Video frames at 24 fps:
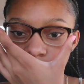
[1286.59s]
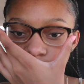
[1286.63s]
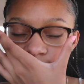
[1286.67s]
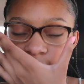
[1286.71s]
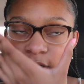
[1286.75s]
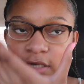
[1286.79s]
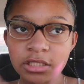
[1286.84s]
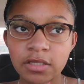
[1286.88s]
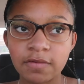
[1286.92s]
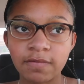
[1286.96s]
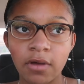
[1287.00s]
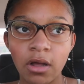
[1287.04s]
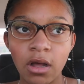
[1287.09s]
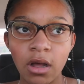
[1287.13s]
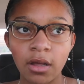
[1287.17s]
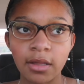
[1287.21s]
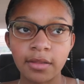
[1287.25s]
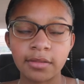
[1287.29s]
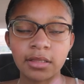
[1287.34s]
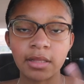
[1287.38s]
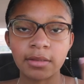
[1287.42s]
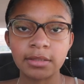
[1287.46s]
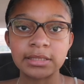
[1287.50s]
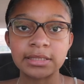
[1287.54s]
first of
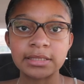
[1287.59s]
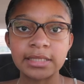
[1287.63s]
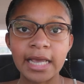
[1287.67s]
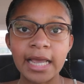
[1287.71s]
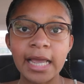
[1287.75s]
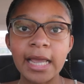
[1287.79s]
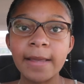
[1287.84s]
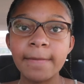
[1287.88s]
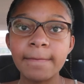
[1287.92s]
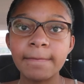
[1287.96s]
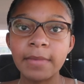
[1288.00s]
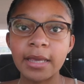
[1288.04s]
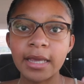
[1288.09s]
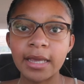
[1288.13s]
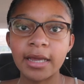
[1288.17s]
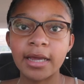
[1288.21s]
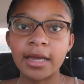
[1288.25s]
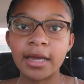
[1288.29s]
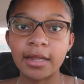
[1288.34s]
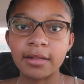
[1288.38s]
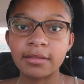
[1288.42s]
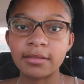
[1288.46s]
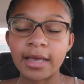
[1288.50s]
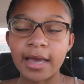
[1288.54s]
all, the same
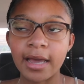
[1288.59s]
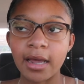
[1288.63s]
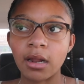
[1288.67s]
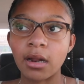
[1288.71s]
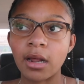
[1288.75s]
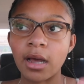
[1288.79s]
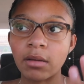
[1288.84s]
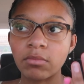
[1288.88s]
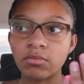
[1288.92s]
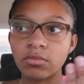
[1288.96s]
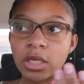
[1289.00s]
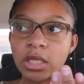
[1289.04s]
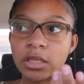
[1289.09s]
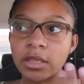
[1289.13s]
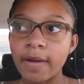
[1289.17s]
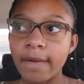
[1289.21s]
man that he,